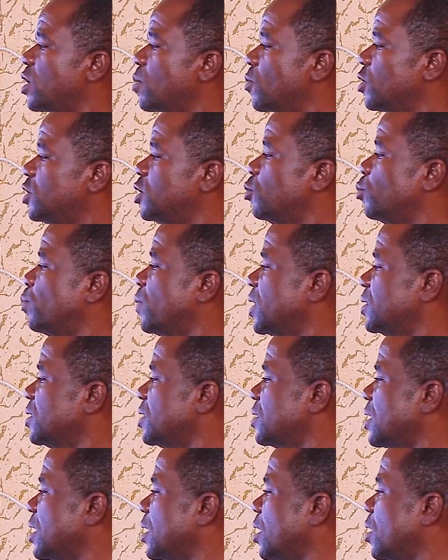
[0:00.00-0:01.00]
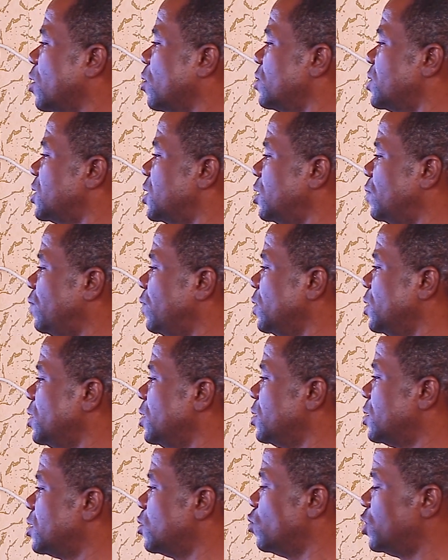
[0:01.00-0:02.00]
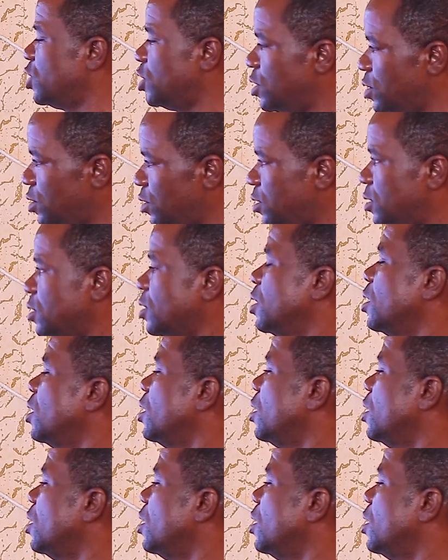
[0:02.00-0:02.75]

multiple partners can cause syphilis, which is